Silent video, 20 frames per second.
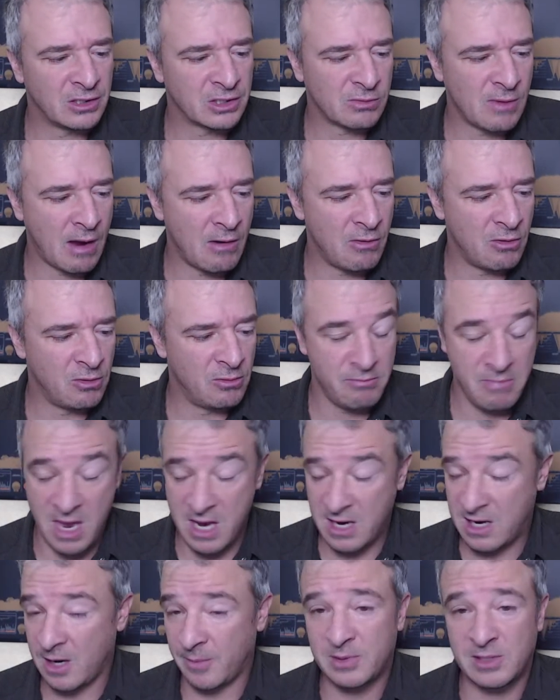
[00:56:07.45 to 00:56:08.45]
so I will
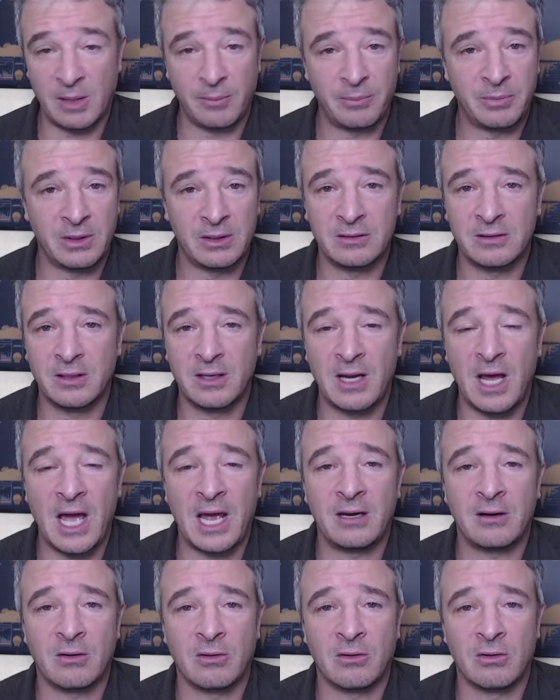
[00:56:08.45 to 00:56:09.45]
make up something
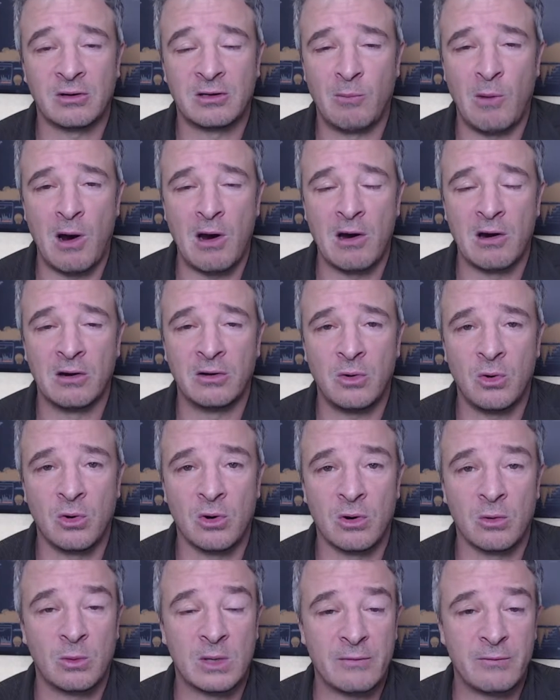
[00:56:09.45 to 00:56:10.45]
tonight or tomorrow
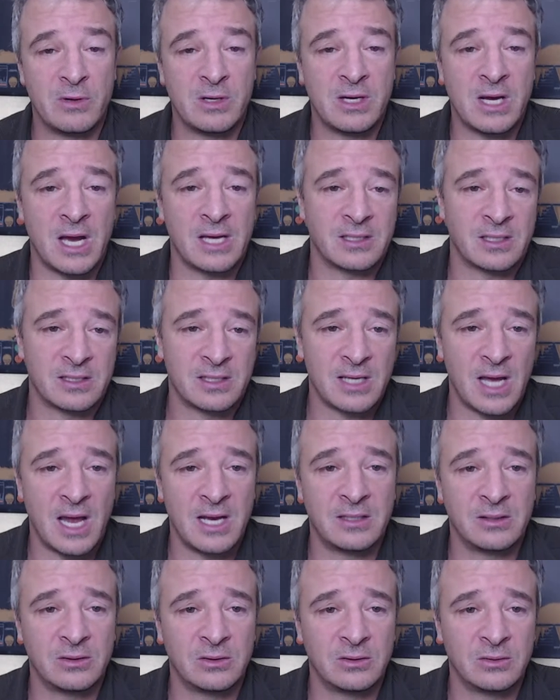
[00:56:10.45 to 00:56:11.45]
or whatever you guys
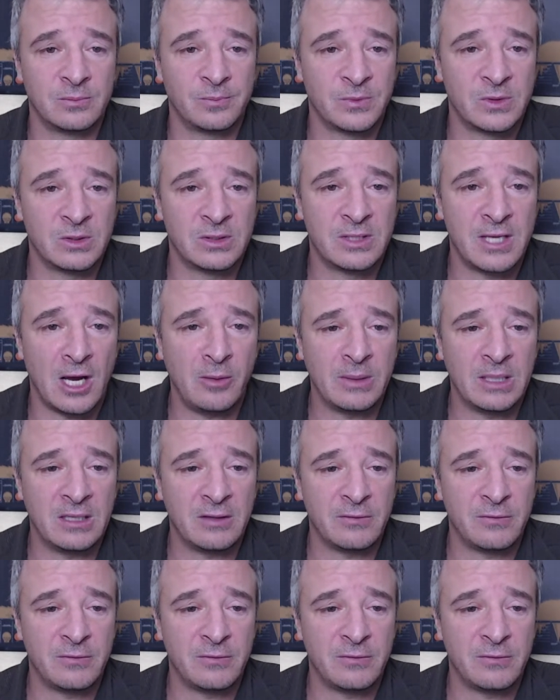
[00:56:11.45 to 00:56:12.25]
decide to, to tell me.